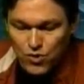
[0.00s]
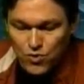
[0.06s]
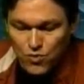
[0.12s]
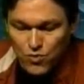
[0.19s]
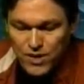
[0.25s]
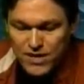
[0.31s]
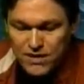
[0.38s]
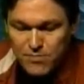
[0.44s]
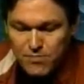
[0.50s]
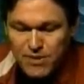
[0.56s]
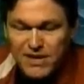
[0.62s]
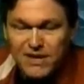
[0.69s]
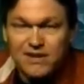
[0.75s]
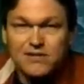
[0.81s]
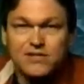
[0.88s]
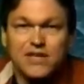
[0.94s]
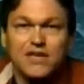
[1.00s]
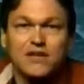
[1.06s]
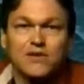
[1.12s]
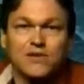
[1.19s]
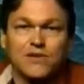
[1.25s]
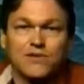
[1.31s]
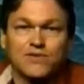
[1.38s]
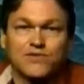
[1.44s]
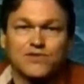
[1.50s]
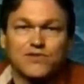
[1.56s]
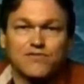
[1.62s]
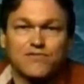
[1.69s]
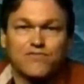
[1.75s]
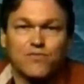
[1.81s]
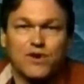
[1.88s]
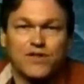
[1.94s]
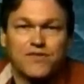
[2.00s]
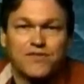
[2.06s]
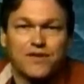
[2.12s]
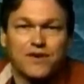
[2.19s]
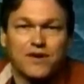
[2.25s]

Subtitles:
great big deals with